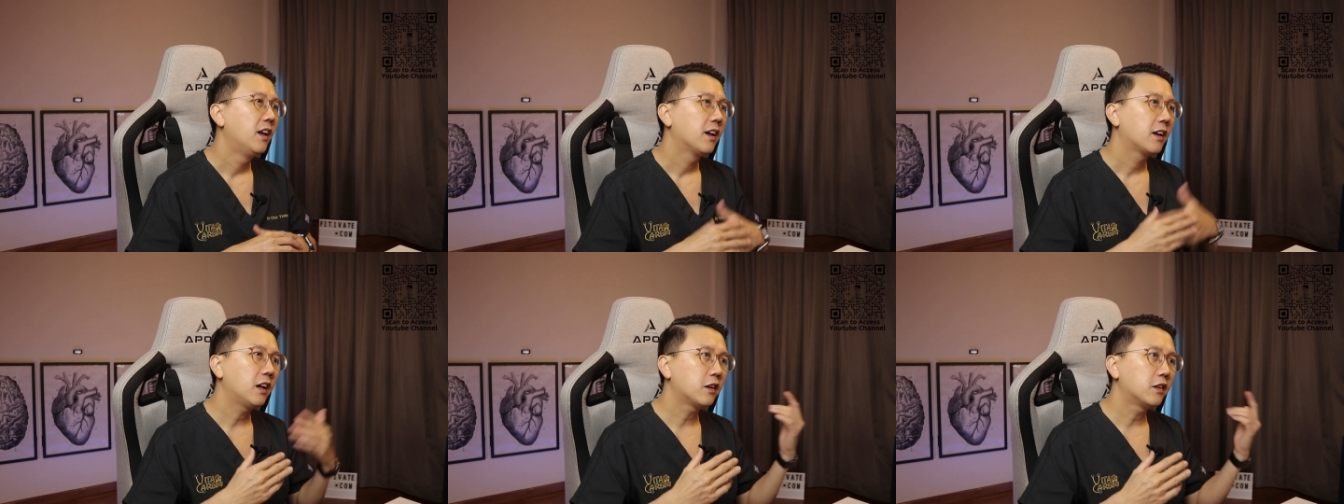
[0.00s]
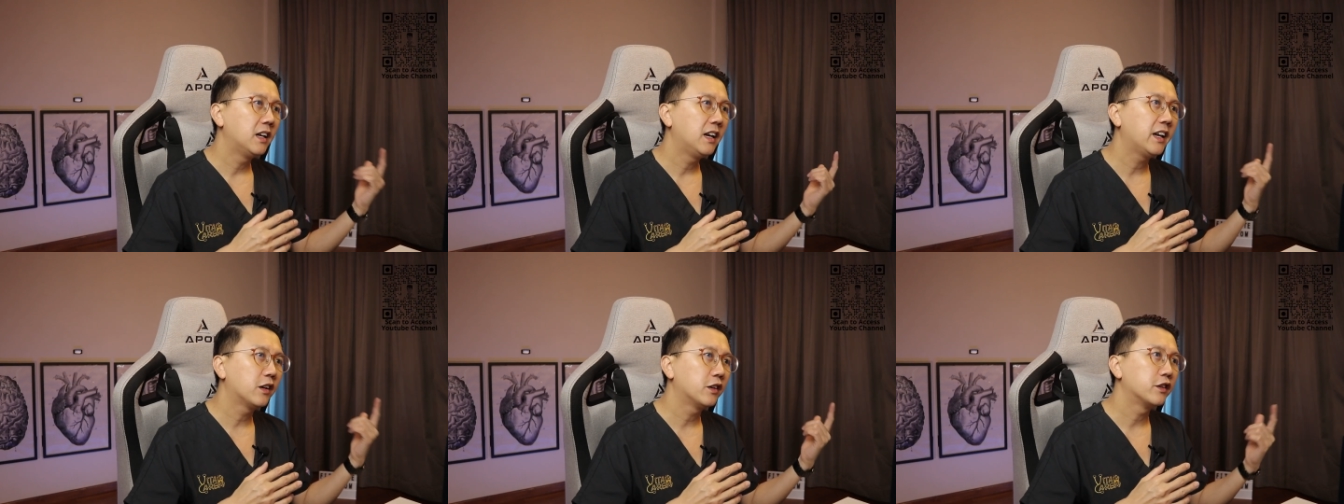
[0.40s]
Click on the
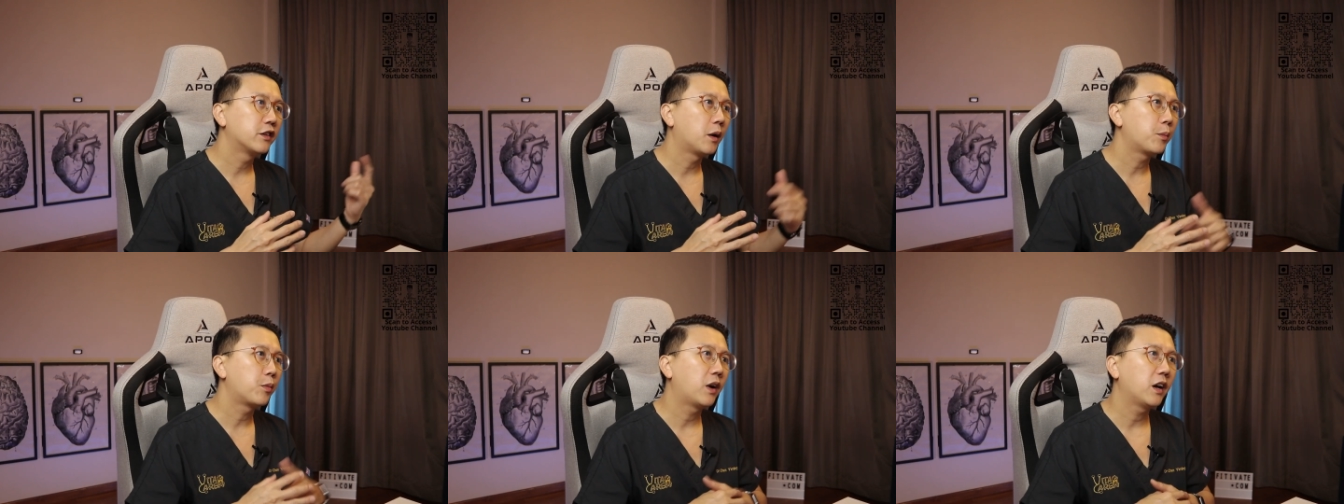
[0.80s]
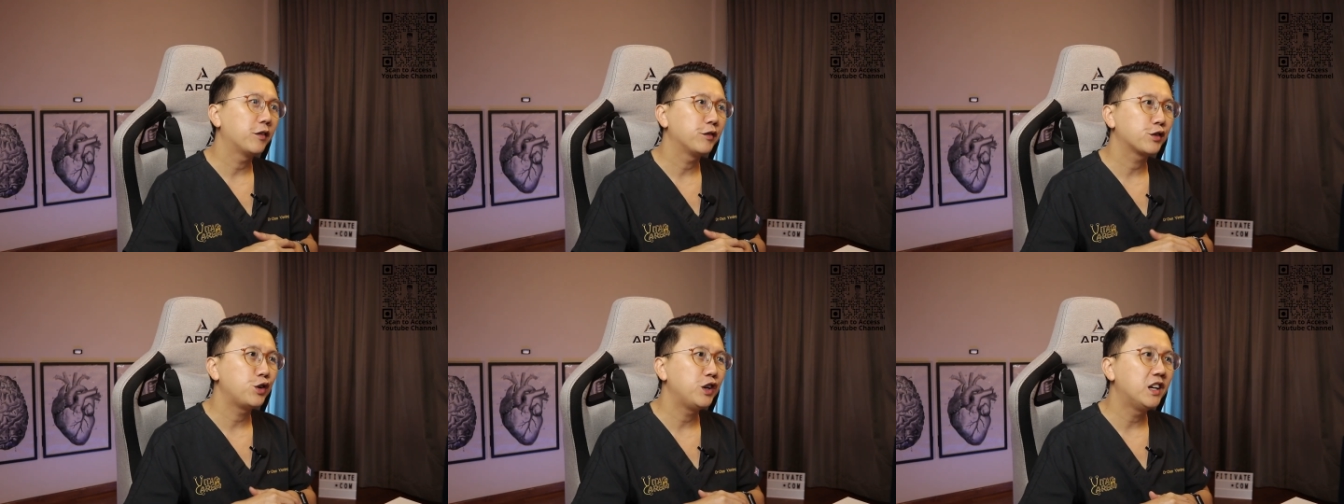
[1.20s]
link on the top right of
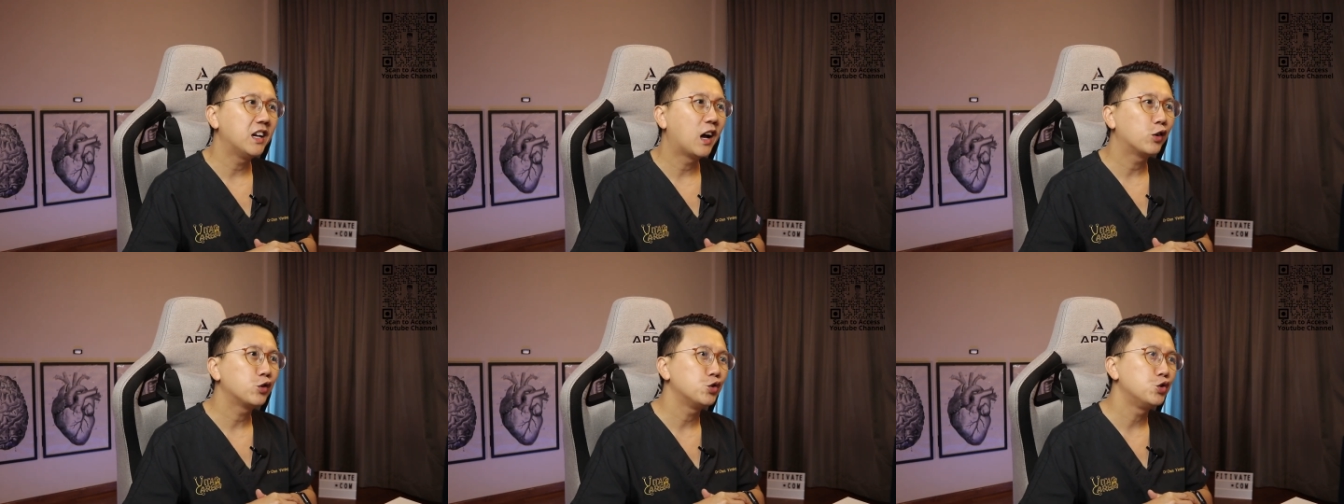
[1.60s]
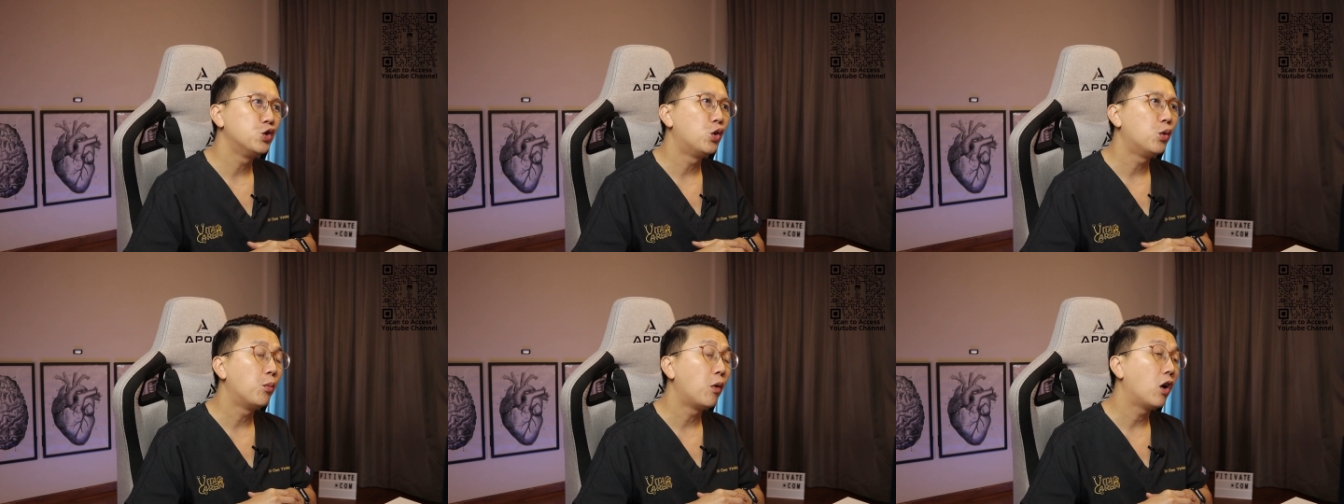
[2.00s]
the screen now to
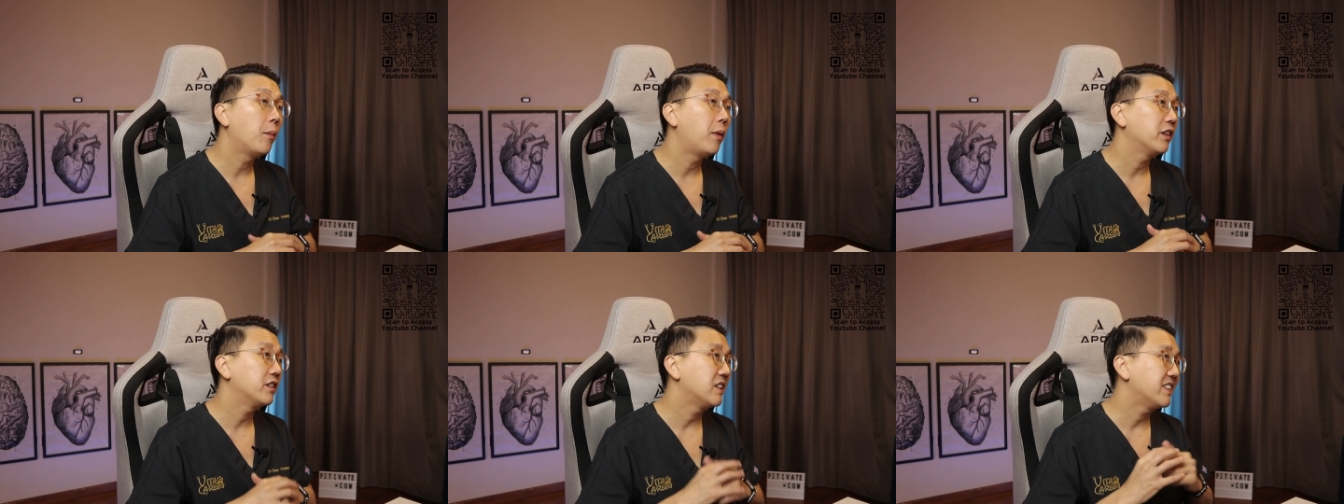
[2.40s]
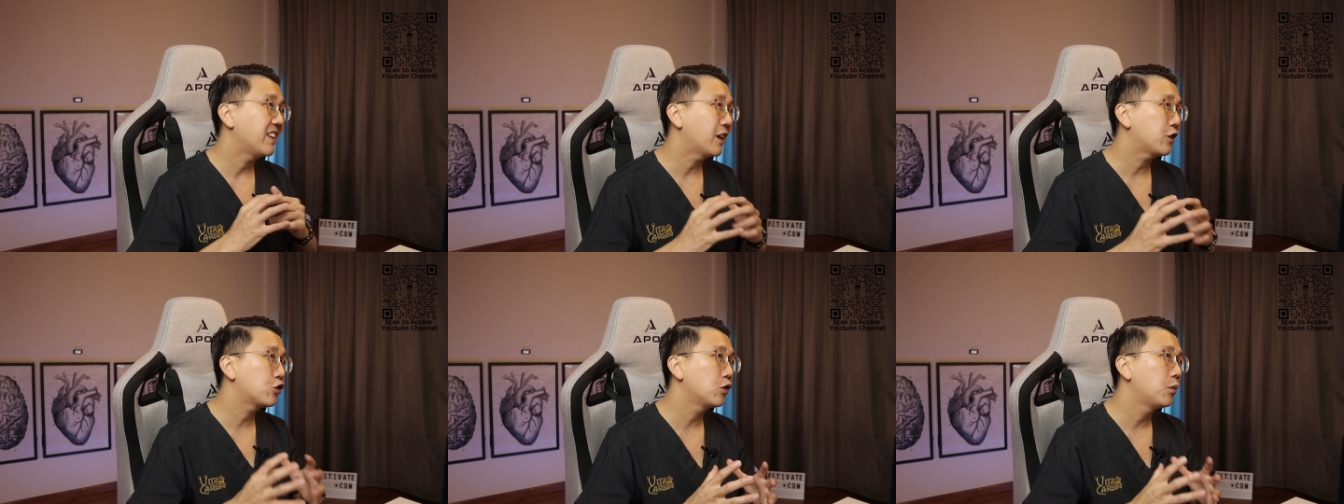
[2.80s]
know more about the
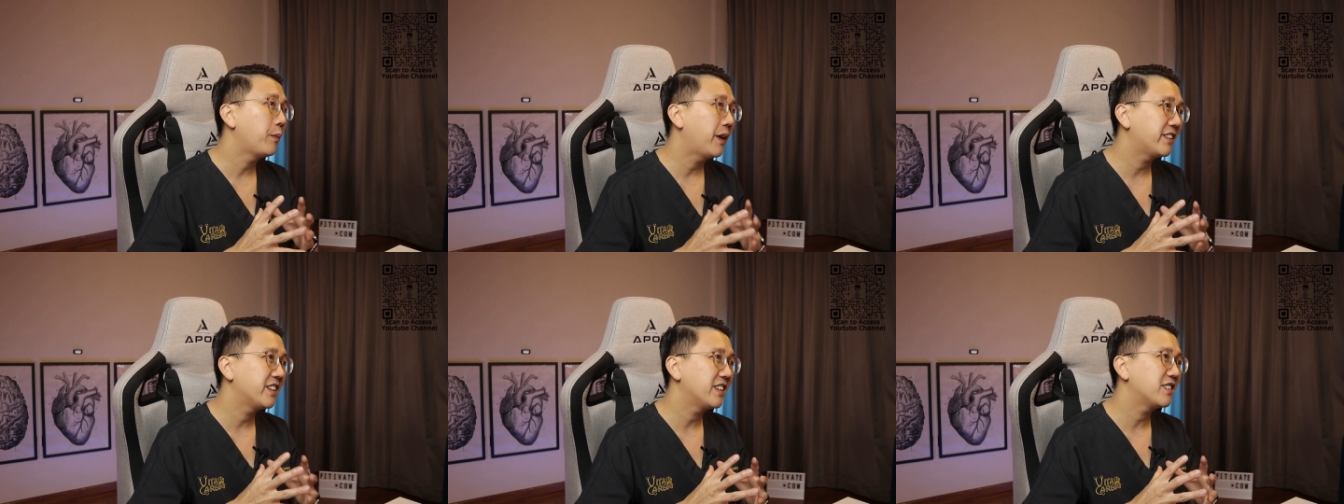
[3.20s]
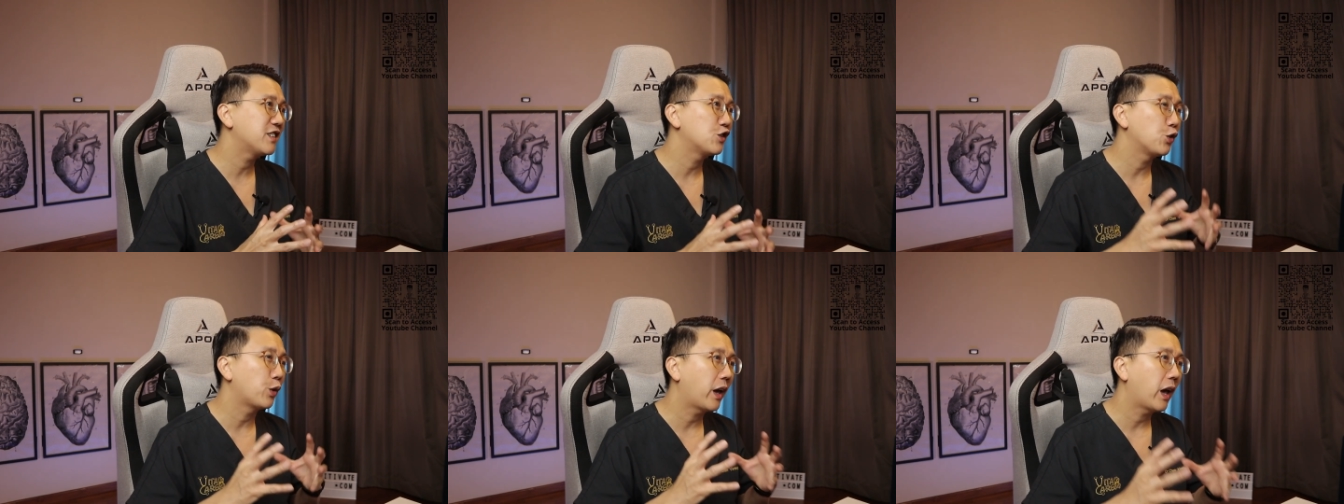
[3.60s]
natural
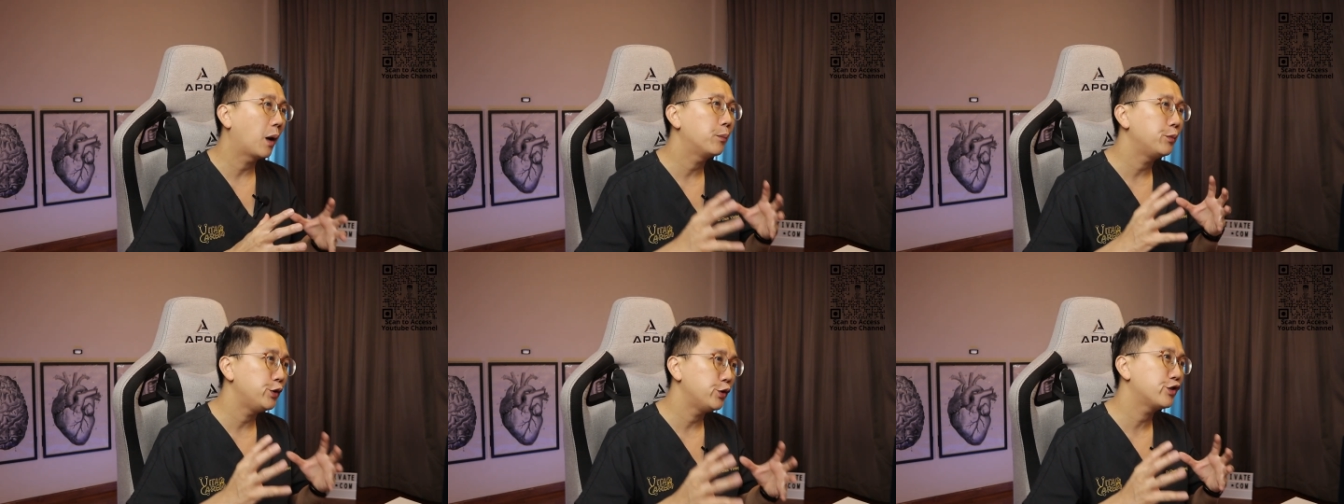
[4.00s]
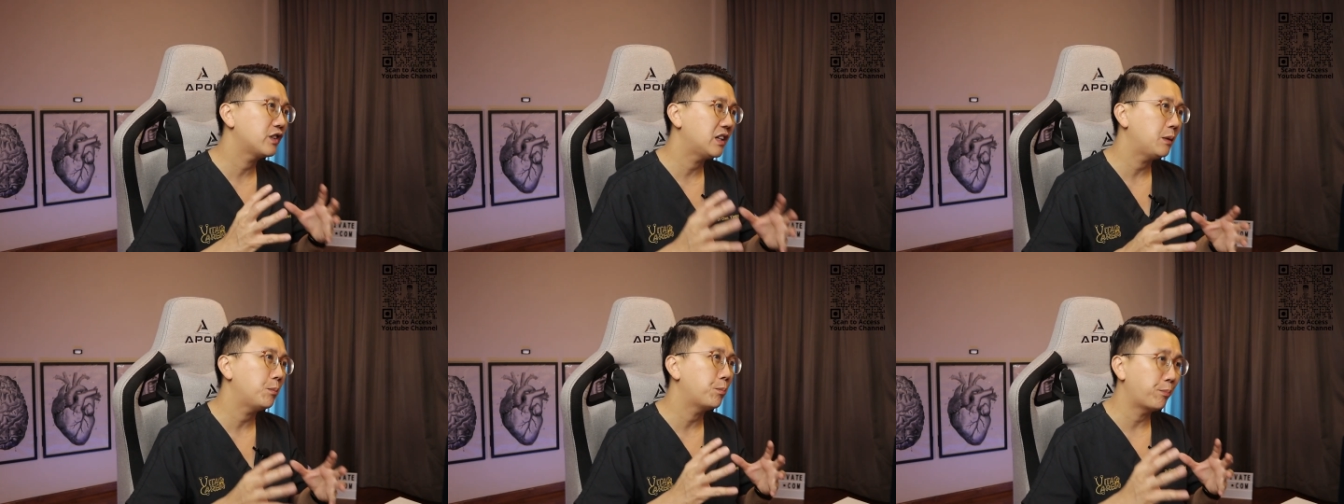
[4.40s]
methods to help you
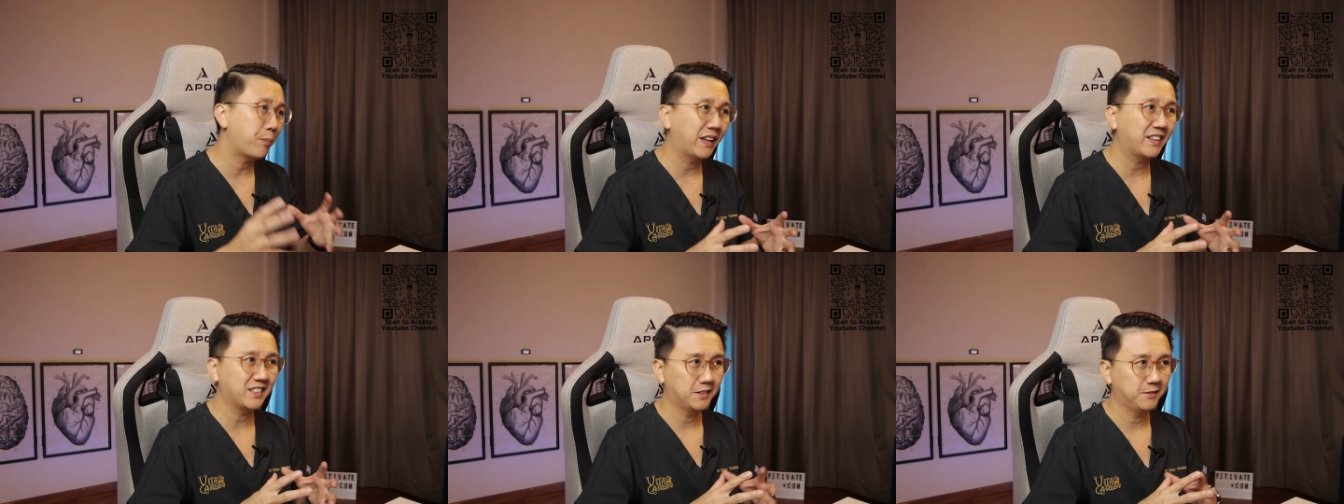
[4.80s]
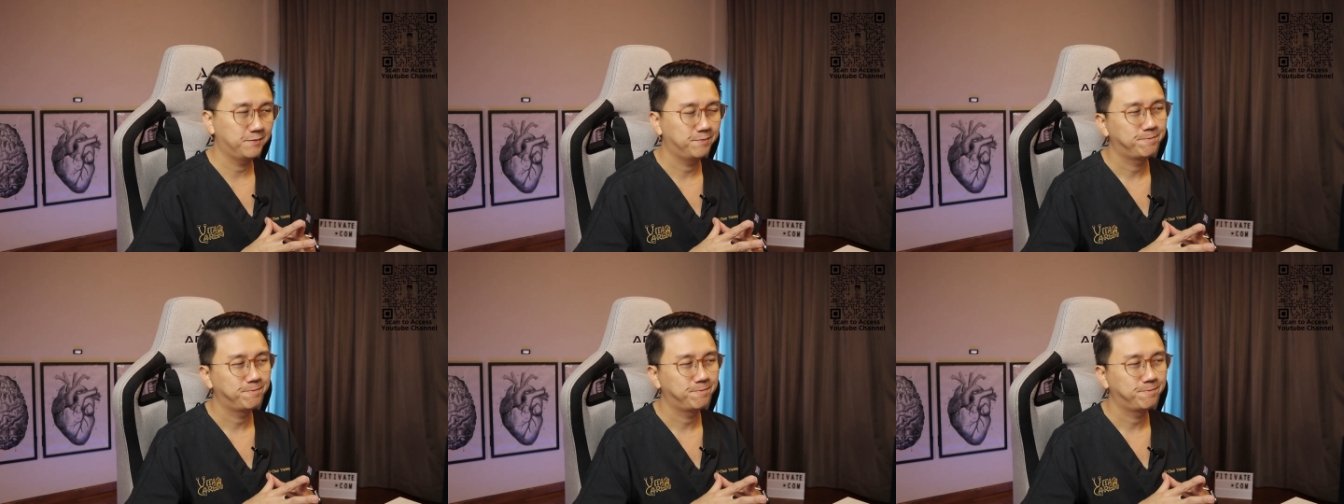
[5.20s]
sleep better.